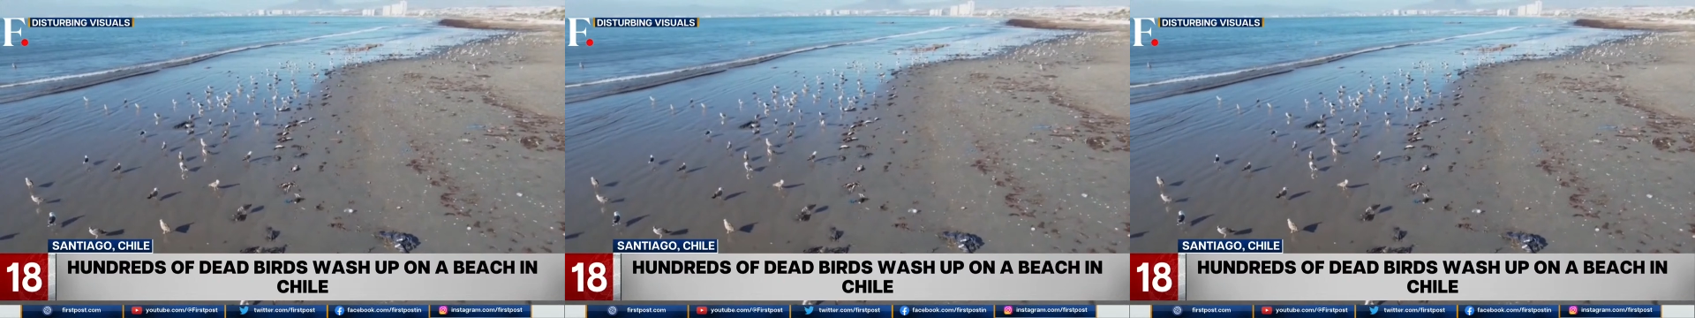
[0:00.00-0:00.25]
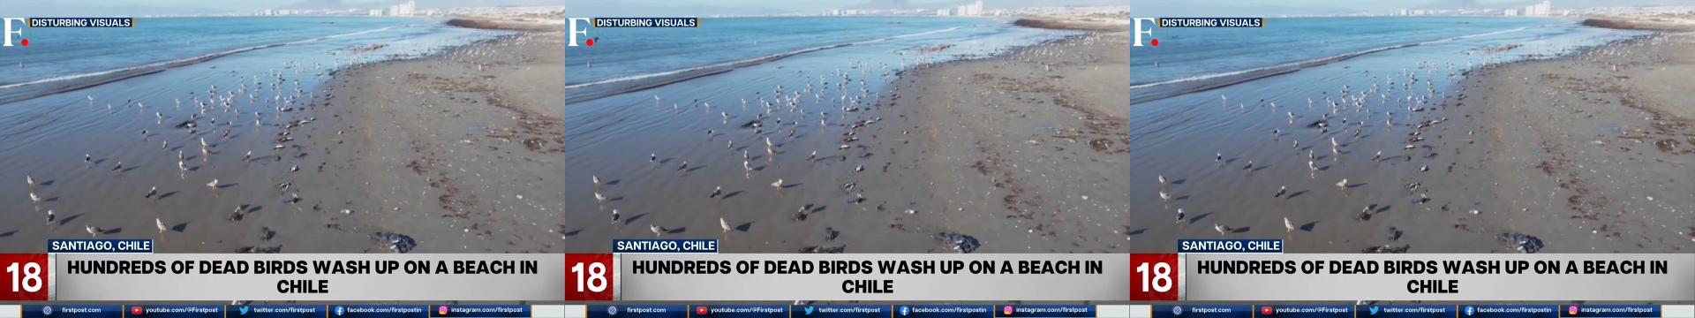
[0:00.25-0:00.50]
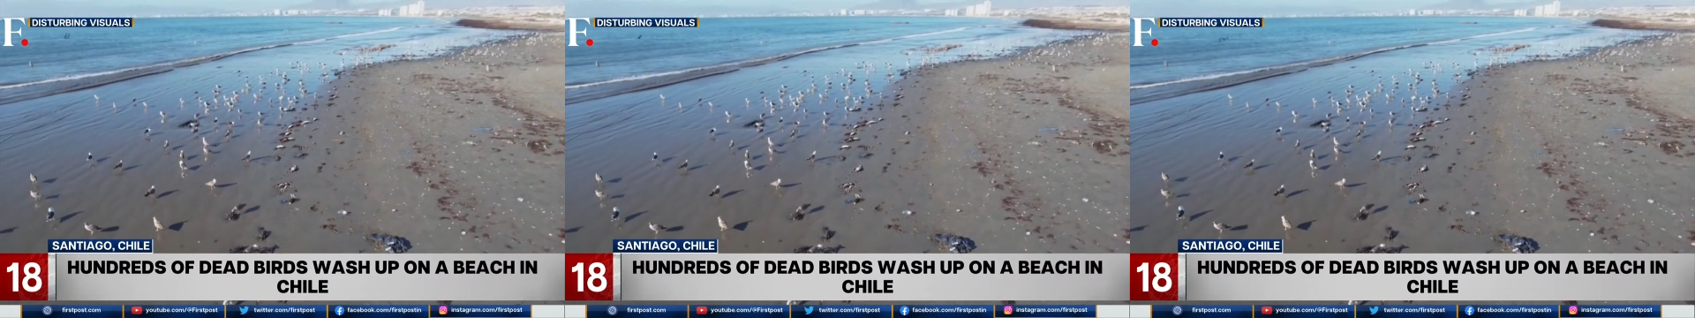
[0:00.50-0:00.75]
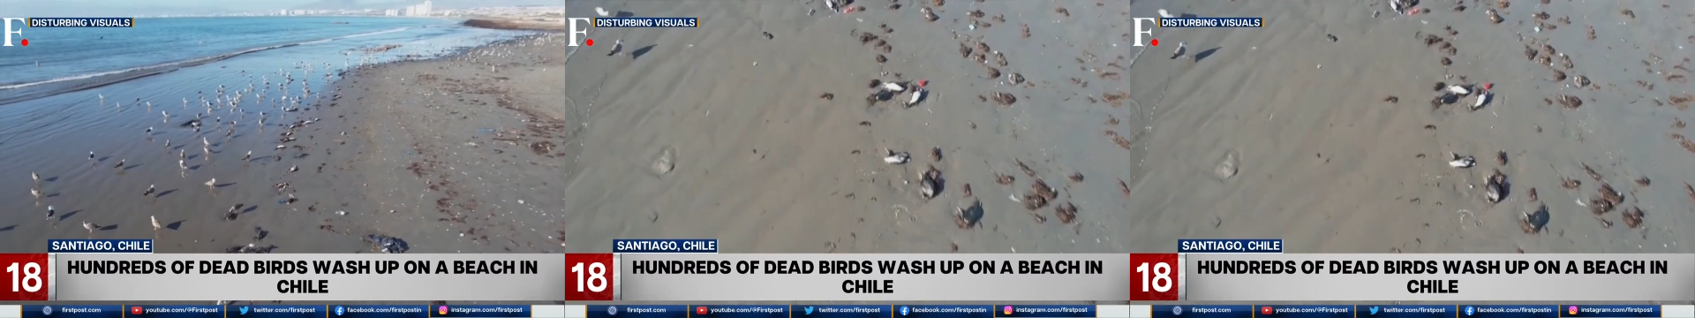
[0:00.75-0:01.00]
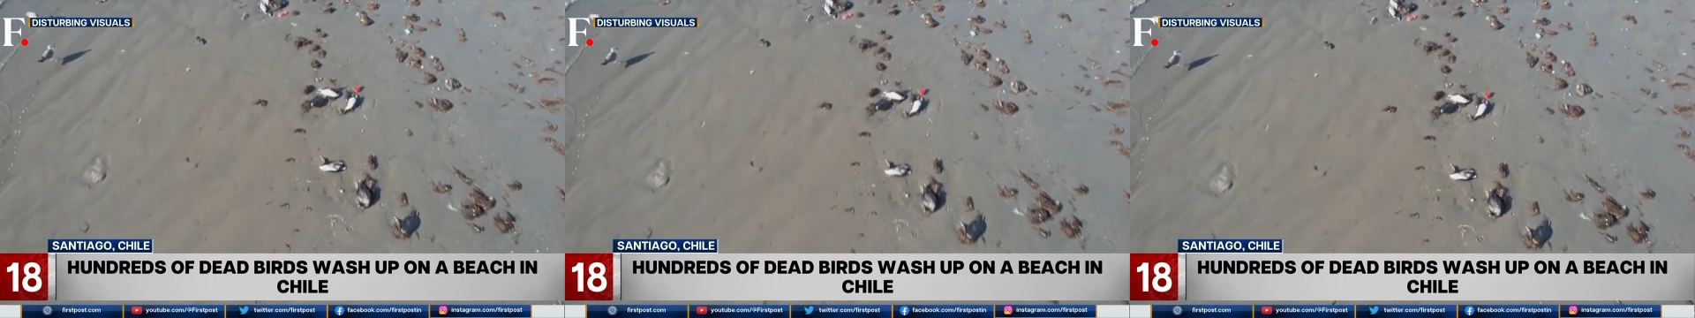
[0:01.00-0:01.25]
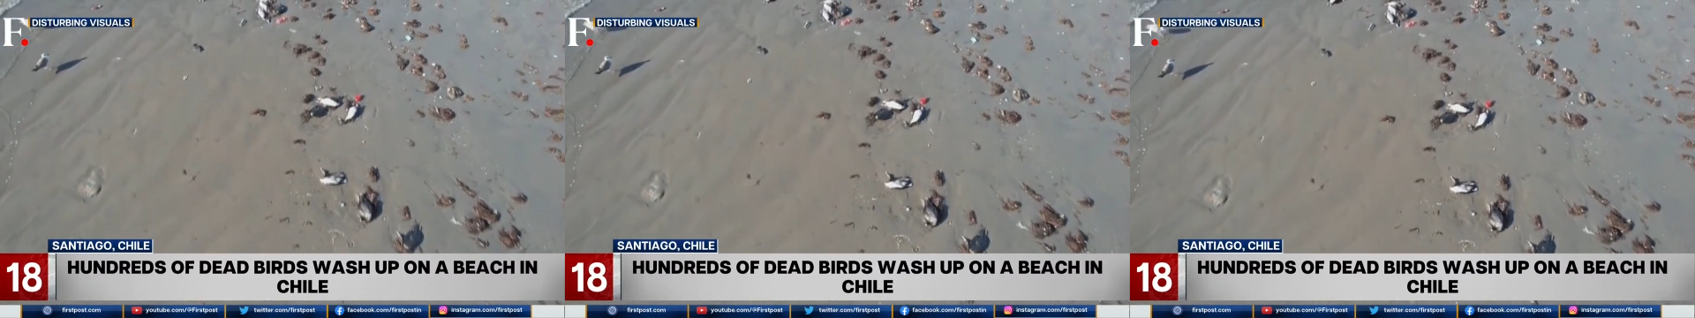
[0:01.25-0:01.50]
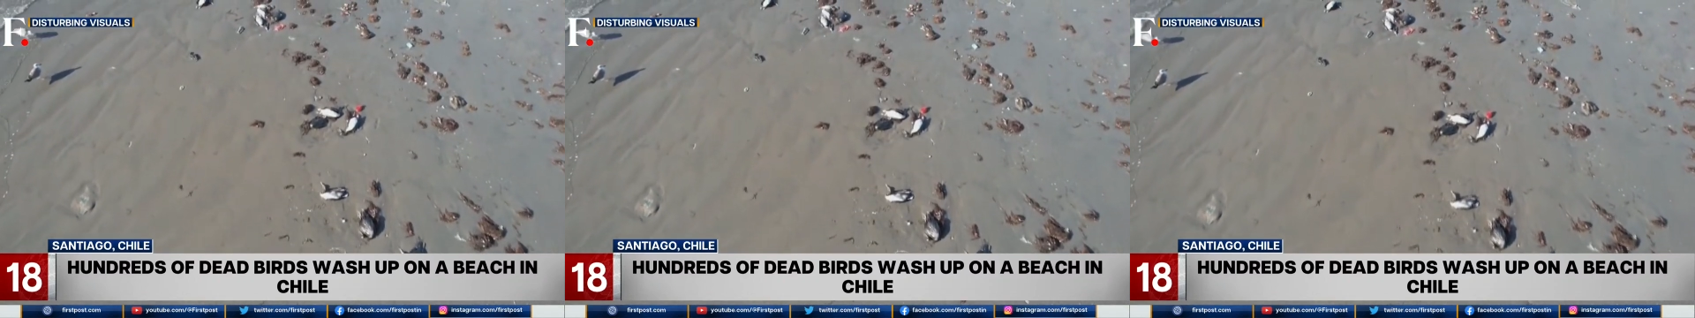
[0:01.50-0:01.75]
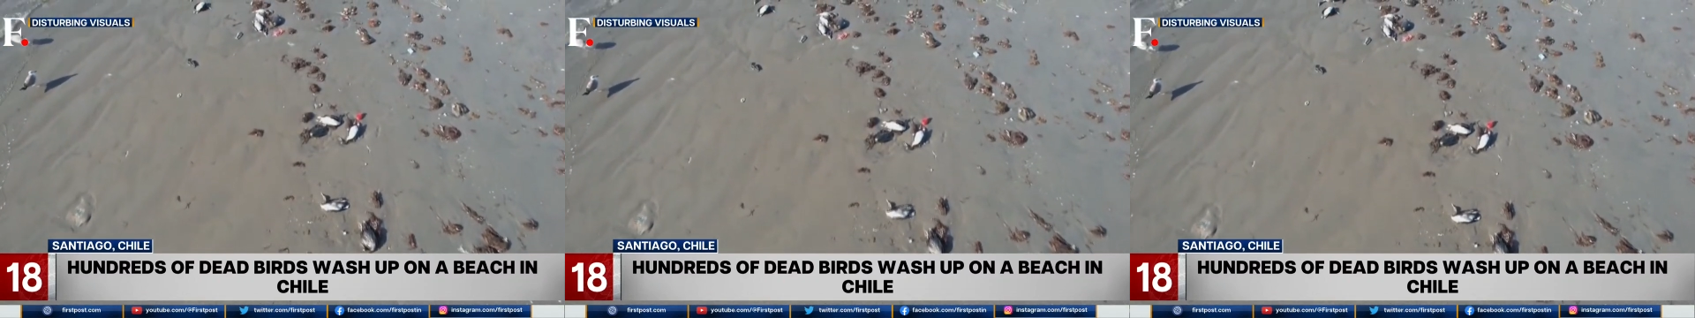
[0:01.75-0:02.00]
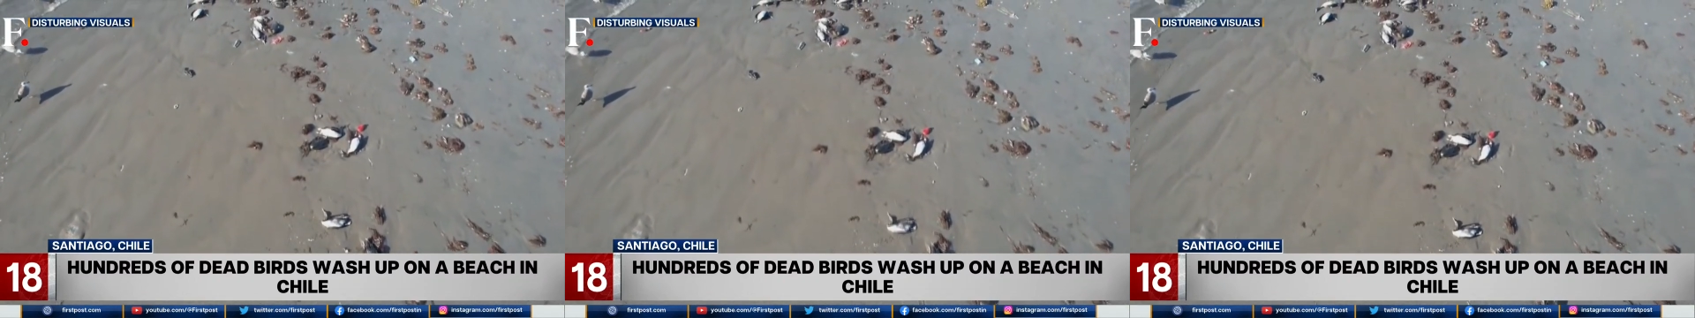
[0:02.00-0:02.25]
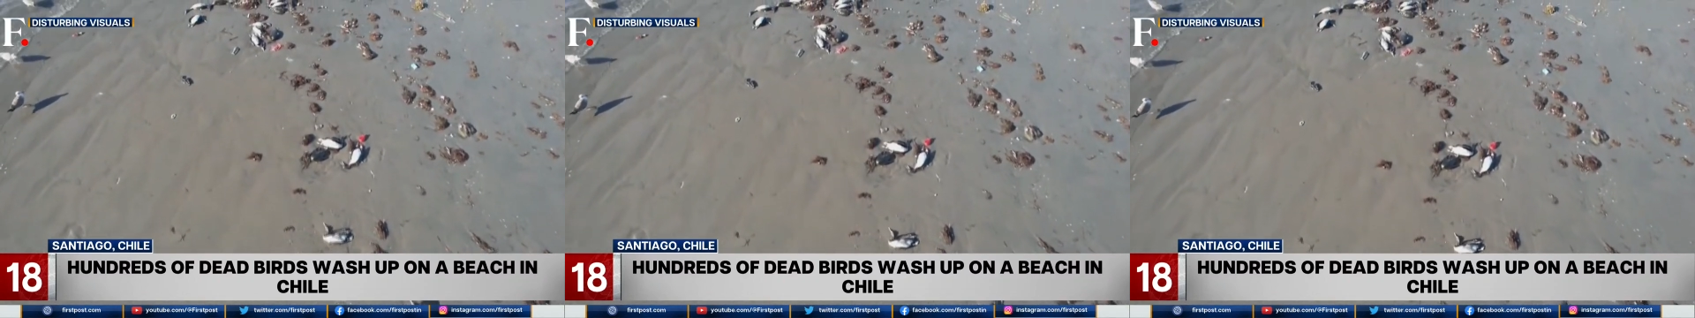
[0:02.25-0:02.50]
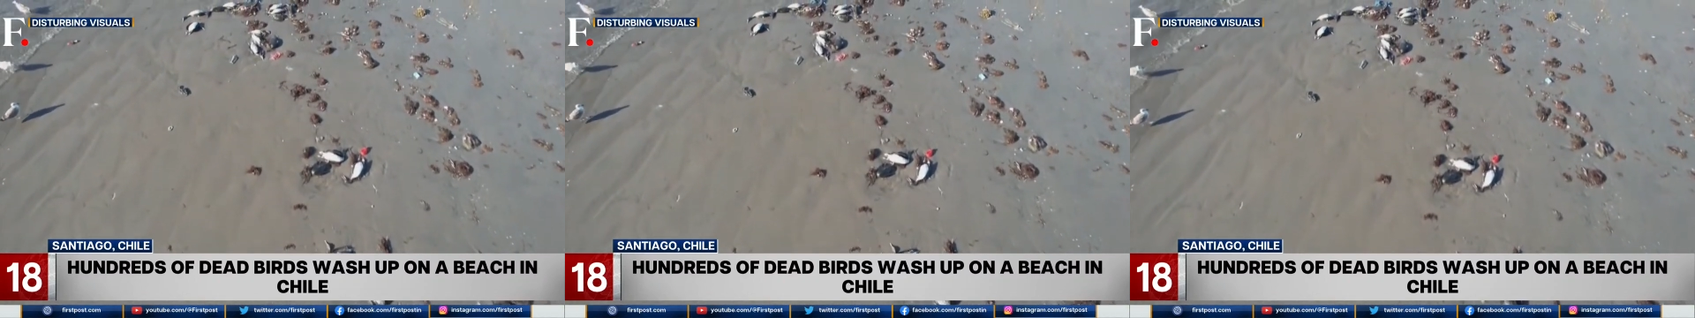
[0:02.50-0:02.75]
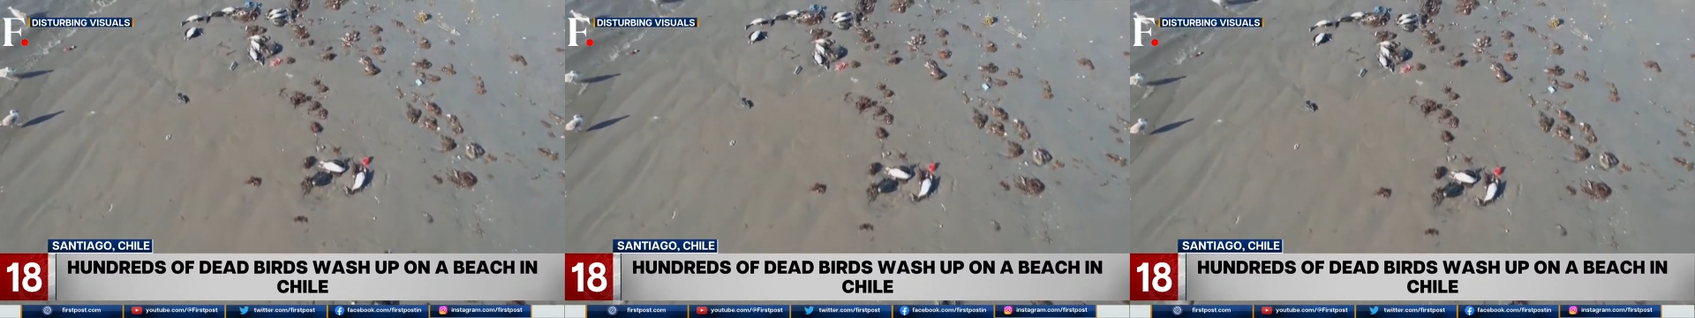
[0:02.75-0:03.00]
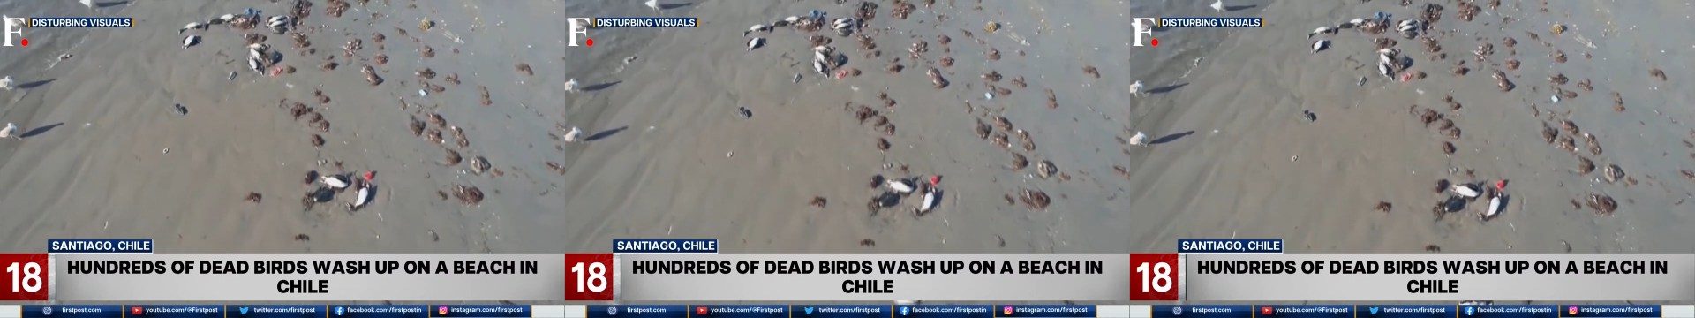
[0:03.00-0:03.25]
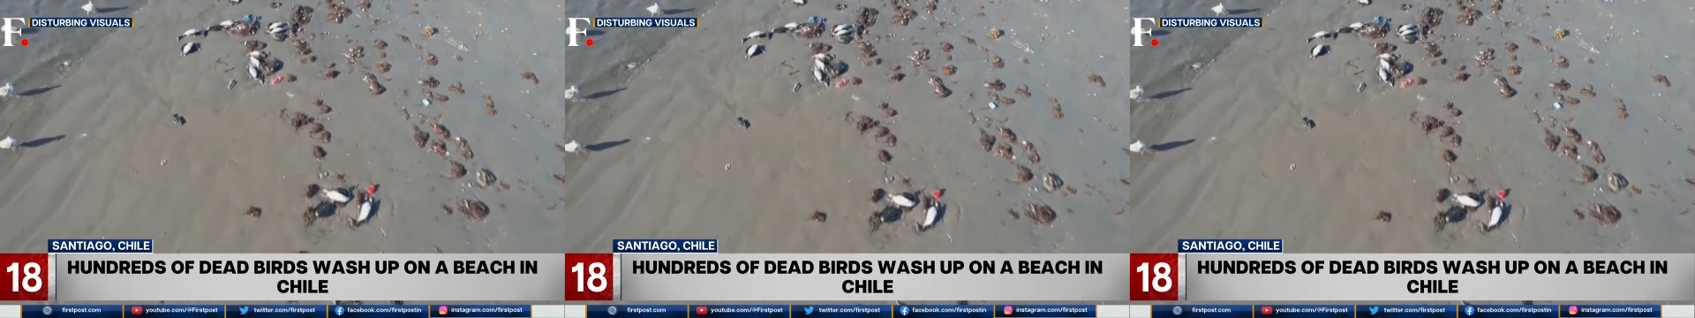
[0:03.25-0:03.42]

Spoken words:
Nobody's mouth can be seen.